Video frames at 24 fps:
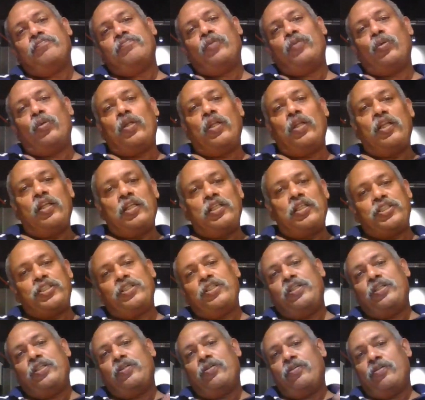
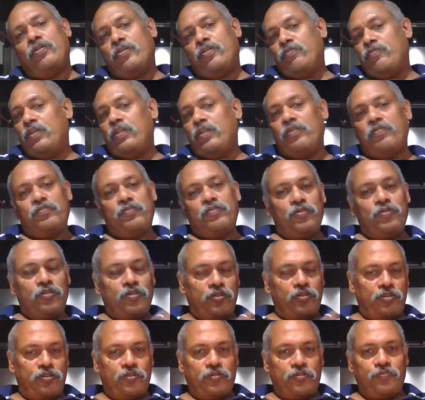Brunelleschi or one of
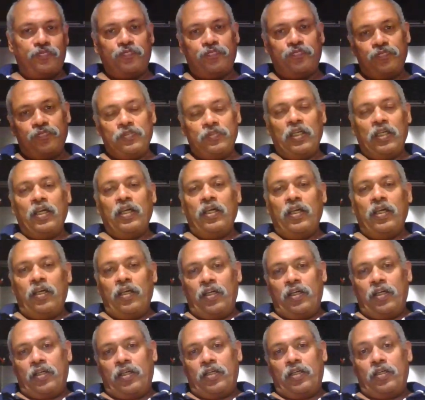those
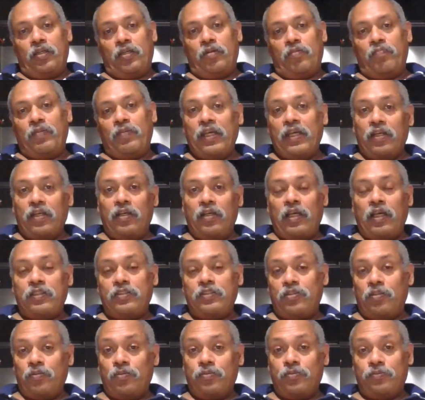
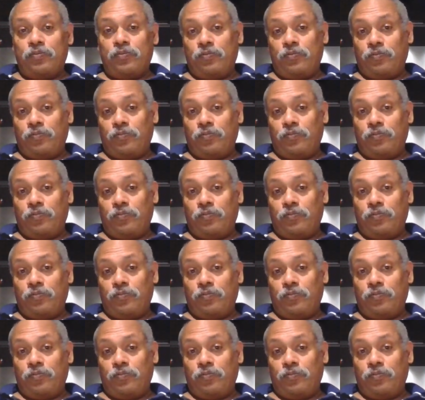Michelangelo,